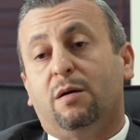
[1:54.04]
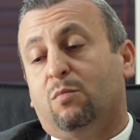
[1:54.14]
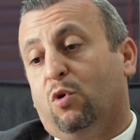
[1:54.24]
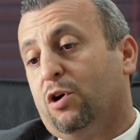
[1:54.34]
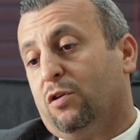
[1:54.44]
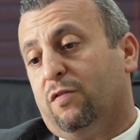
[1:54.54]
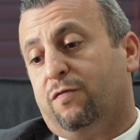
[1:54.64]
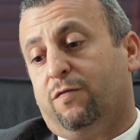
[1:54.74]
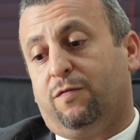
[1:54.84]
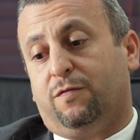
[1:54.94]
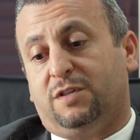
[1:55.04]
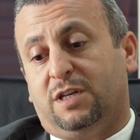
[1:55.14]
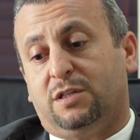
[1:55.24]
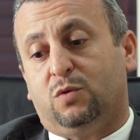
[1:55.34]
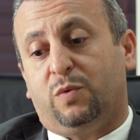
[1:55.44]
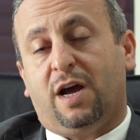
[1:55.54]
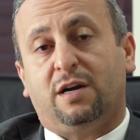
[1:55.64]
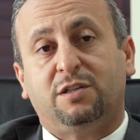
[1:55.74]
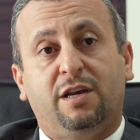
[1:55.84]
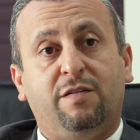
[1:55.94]
More of this, we
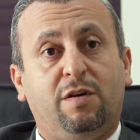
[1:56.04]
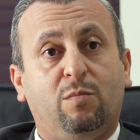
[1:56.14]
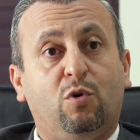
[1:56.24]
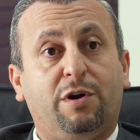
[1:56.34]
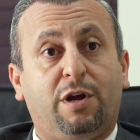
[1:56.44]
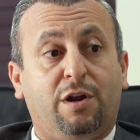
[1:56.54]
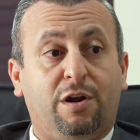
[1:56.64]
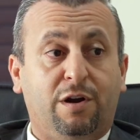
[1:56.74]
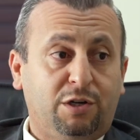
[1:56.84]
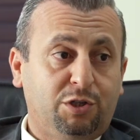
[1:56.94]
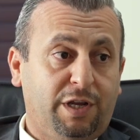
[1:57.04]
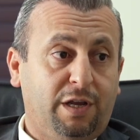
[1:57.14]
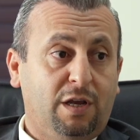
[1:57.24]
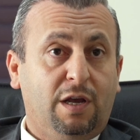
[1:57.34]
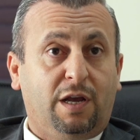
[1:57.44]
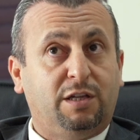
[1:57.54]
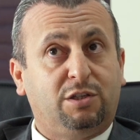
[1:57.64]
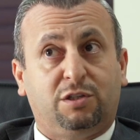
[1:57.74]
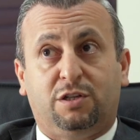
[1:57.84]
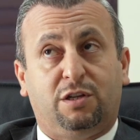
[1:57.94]
are saving more in energy.
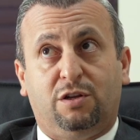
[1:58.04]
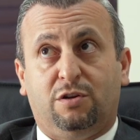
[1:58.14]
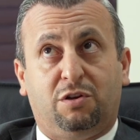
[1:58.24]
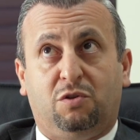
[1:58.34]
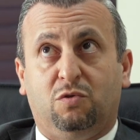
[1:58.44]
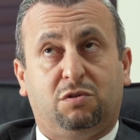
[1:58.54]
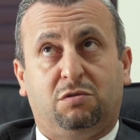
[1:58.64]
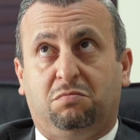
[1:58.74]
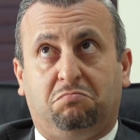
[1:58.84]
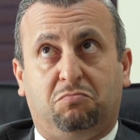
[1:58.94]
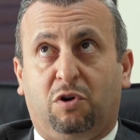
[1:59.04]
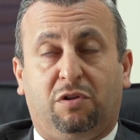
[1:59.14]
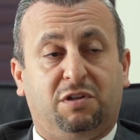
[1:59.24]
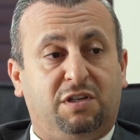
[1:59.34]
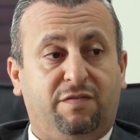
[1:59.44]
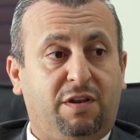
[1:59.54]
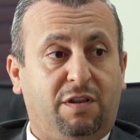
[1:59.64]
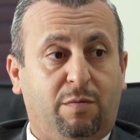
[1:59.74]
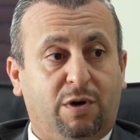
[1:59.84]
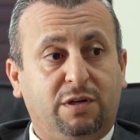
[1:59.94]
It's reduced more than
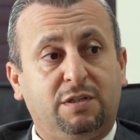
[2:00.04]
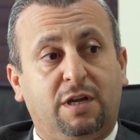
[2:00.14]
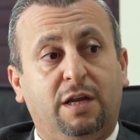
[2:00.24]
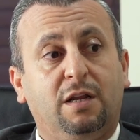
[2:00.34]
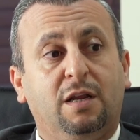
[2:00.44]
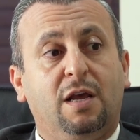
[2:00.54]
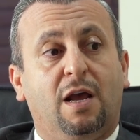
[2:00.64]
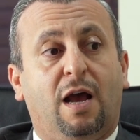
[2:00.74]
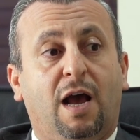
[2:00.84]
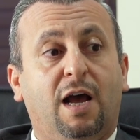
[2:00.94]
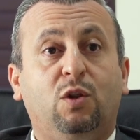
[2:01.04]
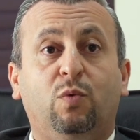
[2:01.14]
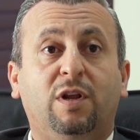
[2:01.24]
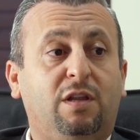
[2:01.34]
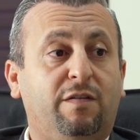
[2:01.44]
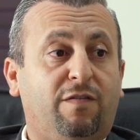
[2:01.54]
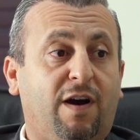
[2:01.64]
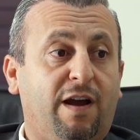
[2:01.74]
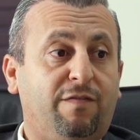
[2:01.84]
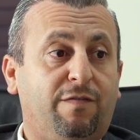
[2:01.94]
70% and
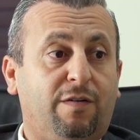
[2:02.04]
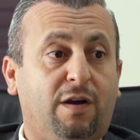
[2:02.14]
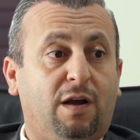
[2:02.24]
25